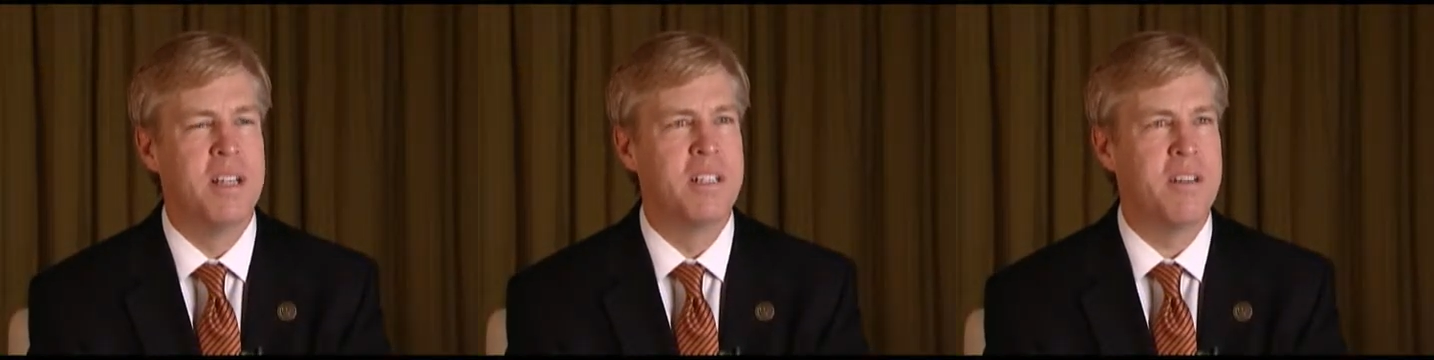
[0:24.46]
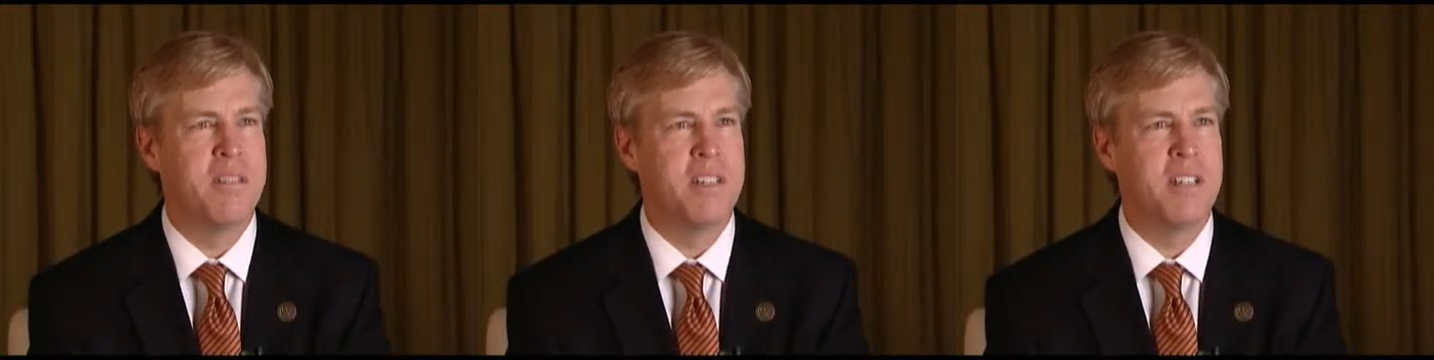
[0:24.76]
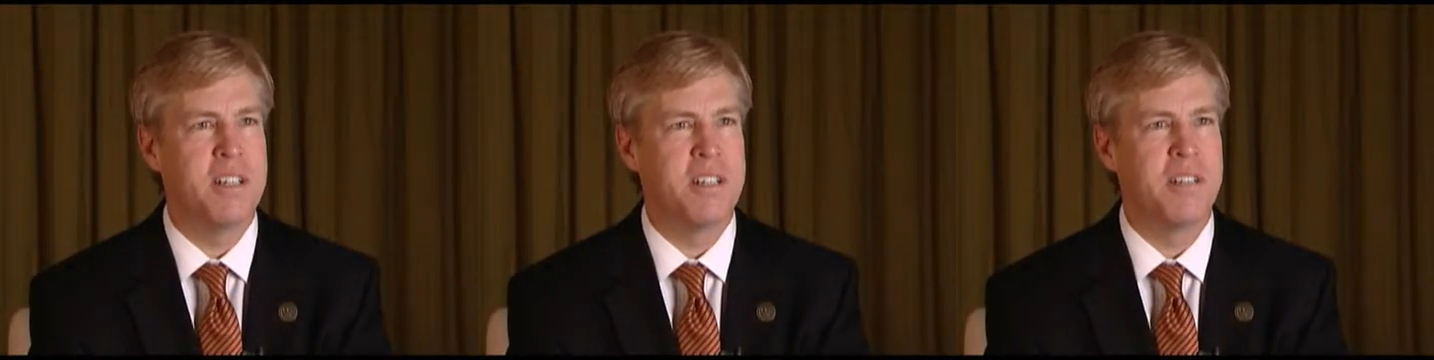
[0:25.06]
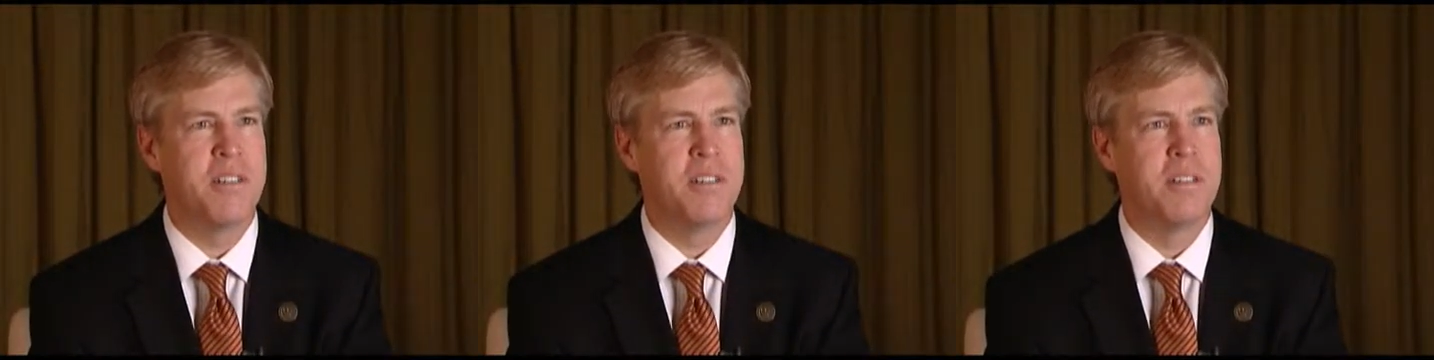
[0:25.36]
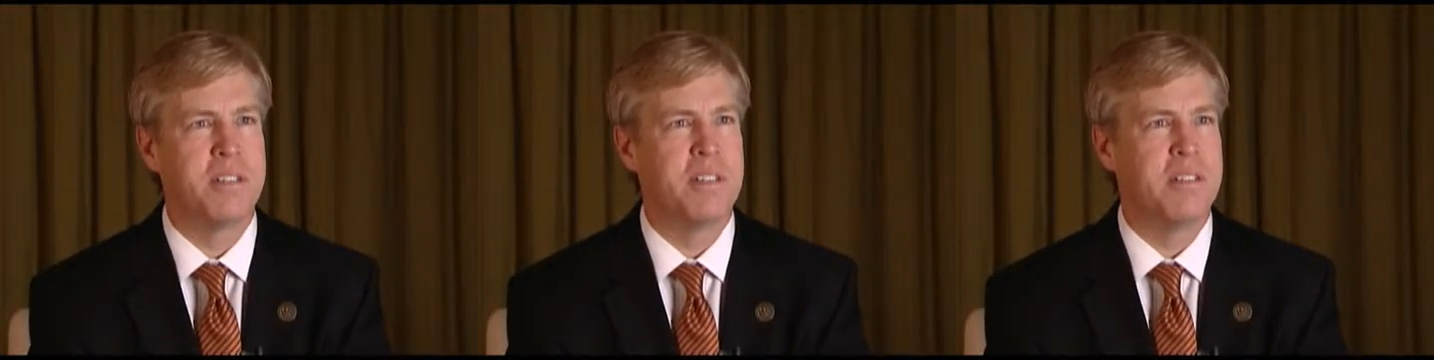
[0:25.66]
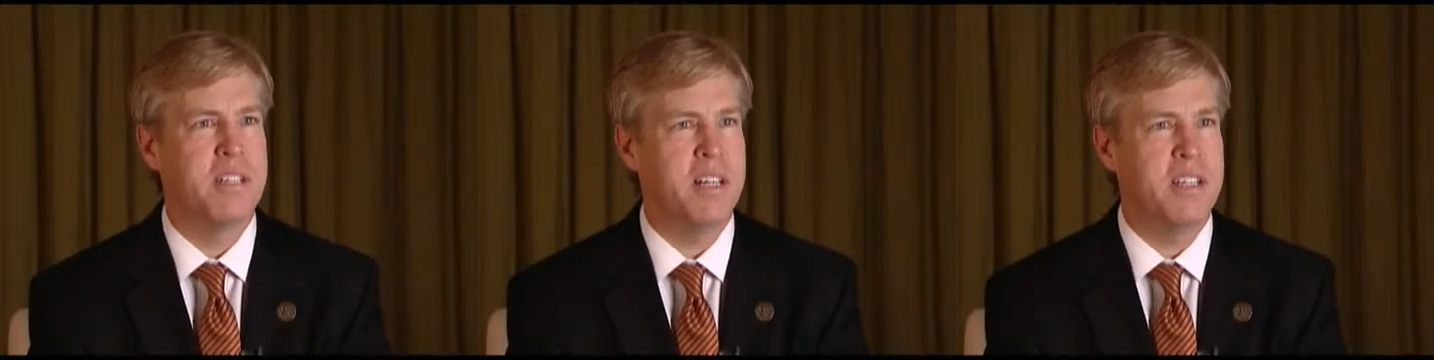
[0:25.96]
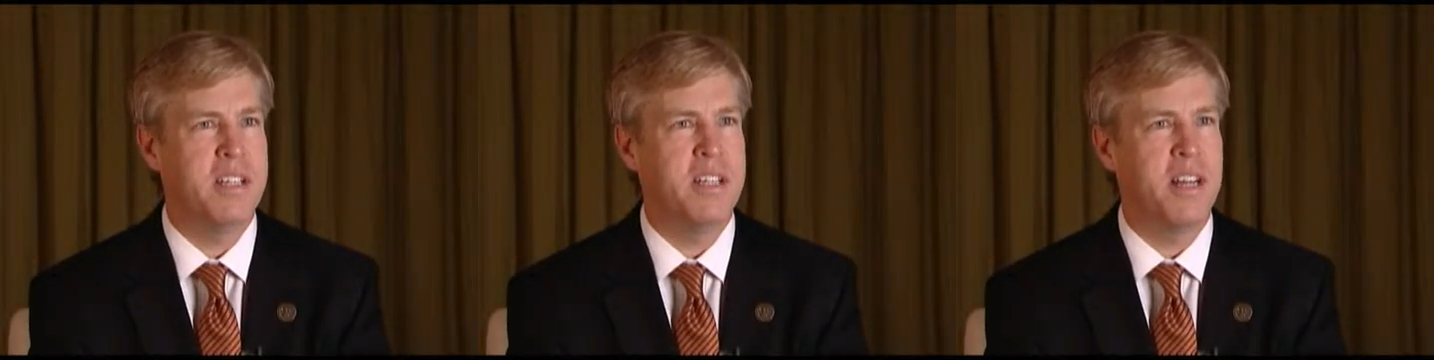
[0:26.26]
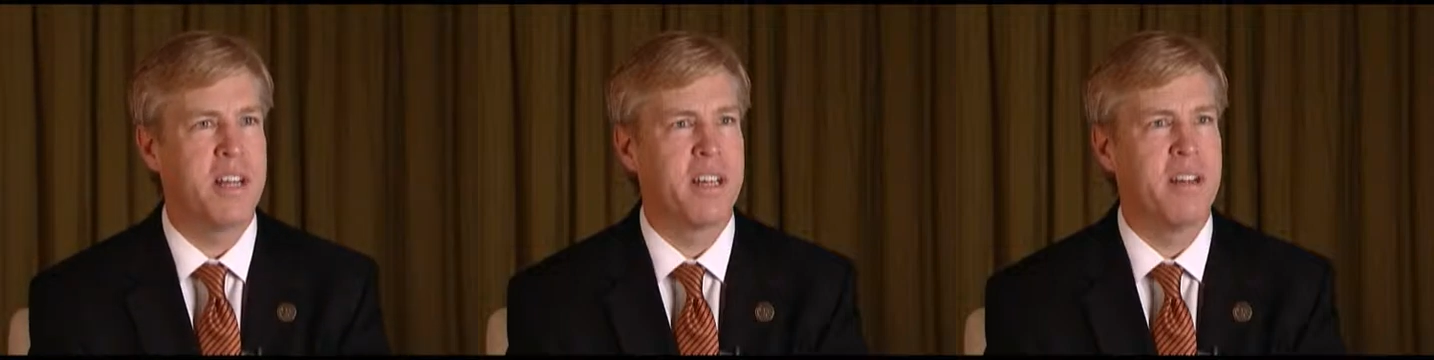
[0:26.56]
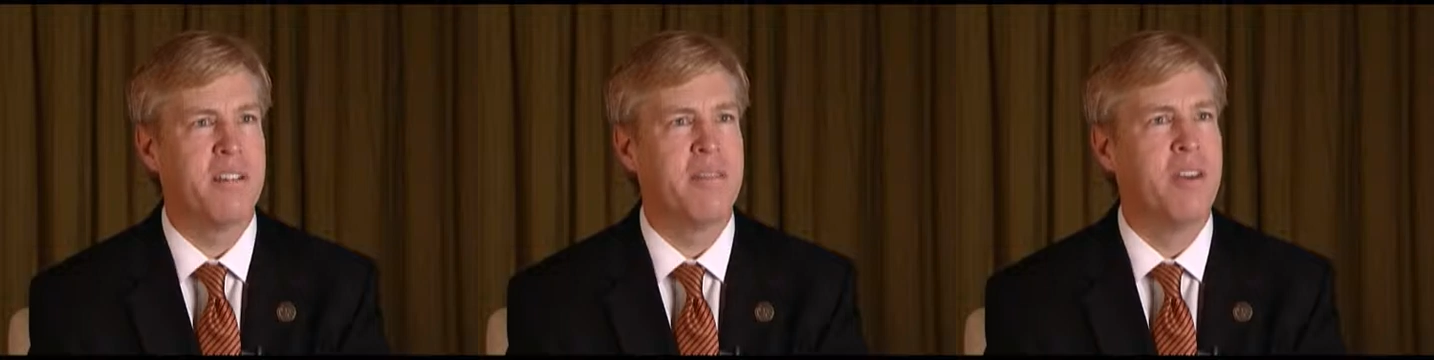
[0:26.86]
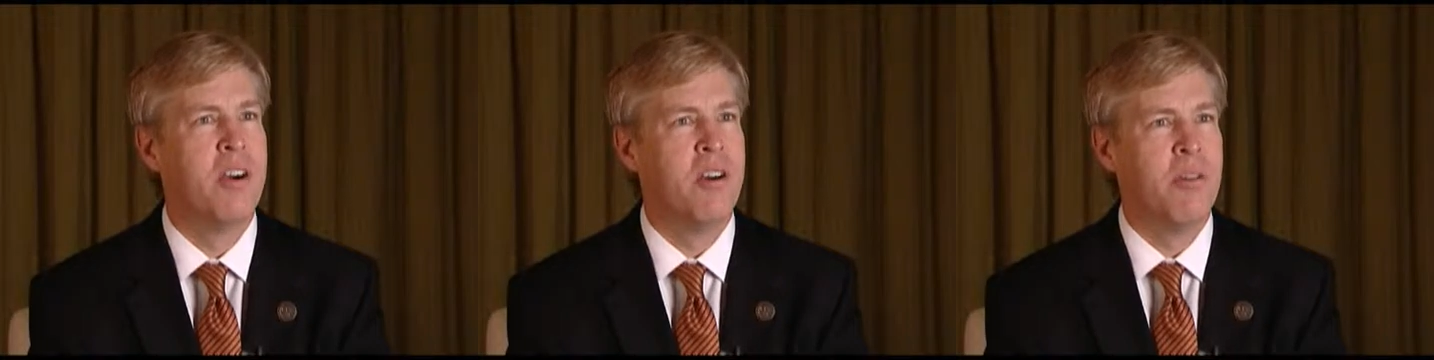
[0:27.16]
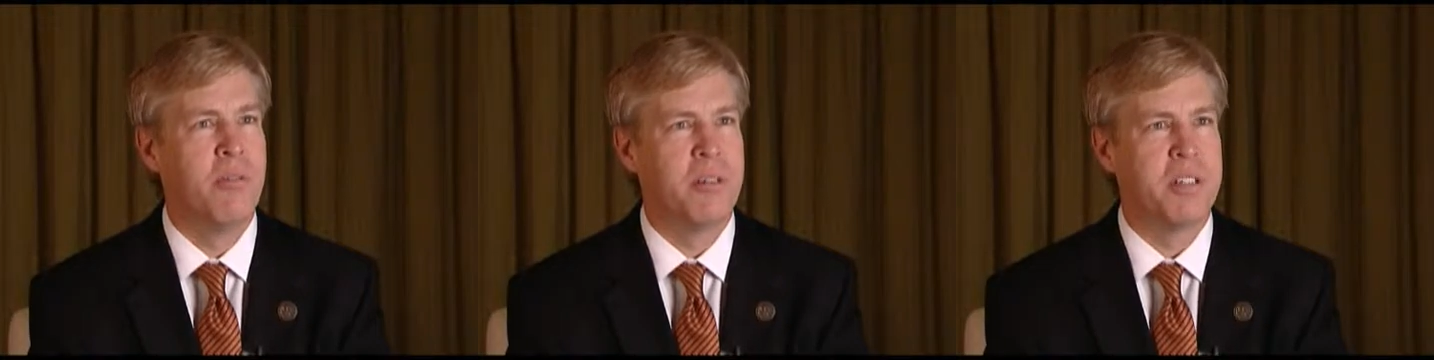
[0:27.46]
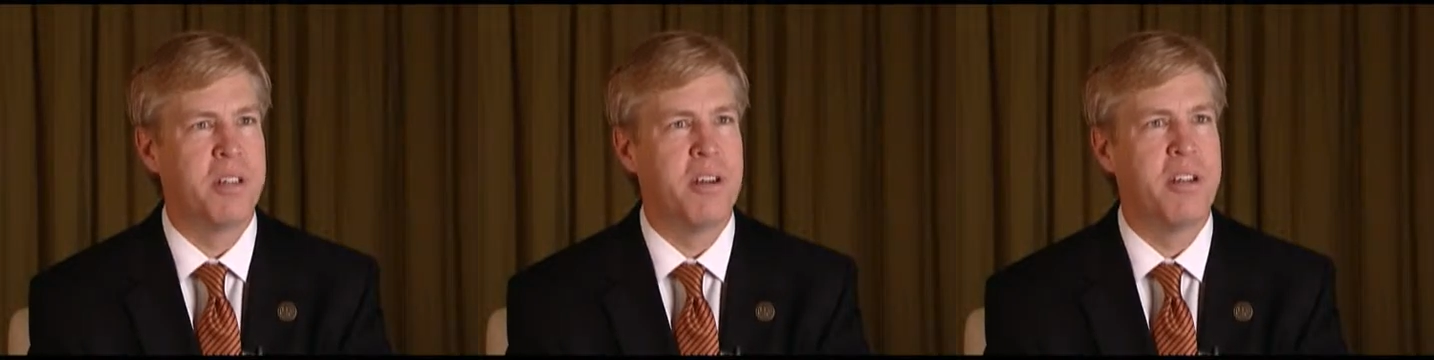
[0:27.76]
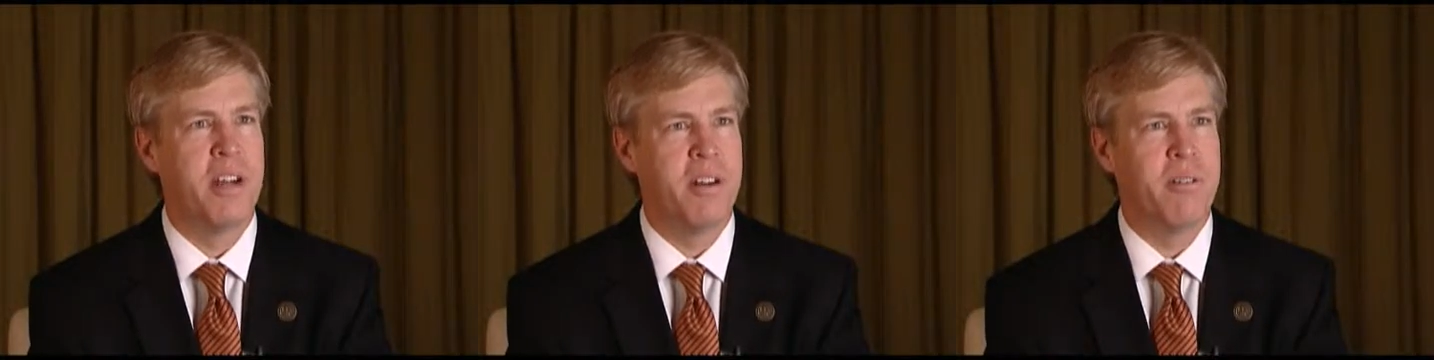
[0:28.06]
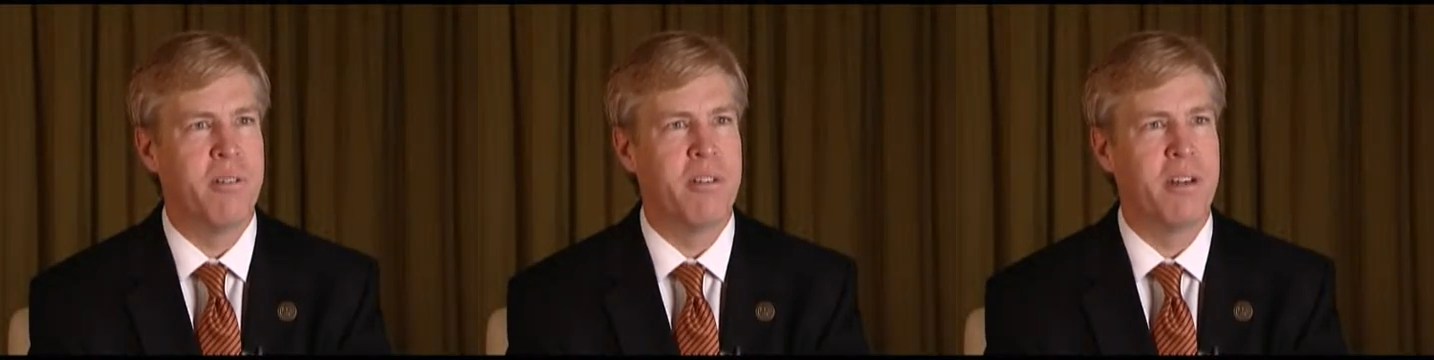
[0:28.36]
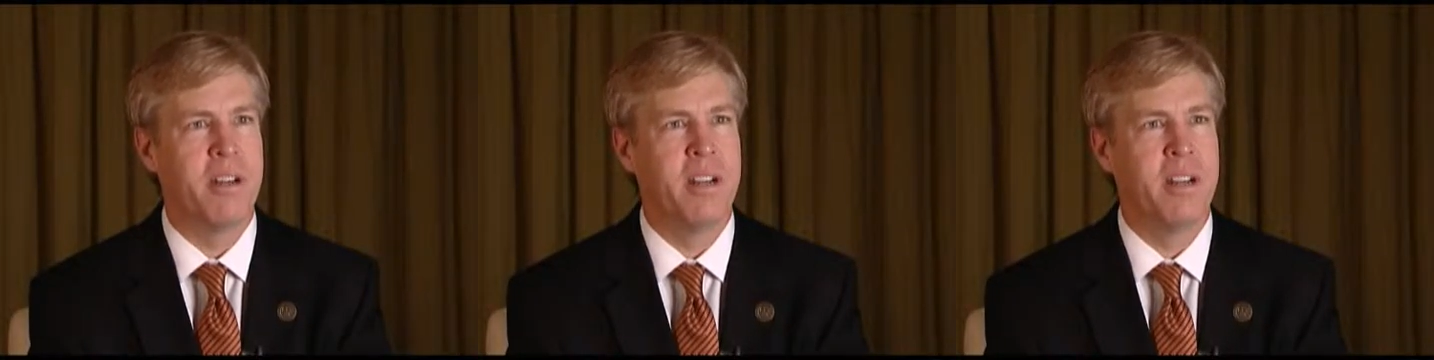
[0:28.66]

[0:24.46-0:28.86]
Center for Disease Control, so cdc.gov or sart.org.